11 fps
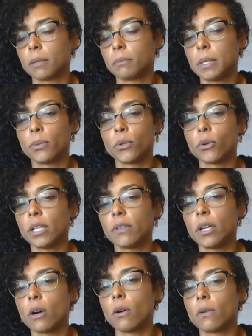People don't even
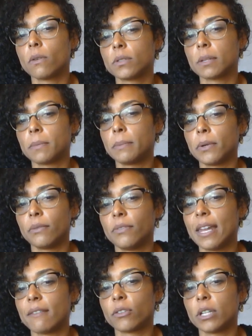know. Some people have
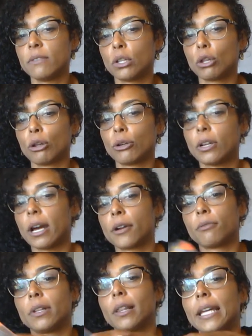never even learned how to
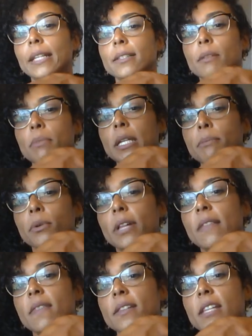relate to people
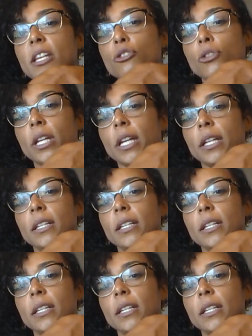in this intricate,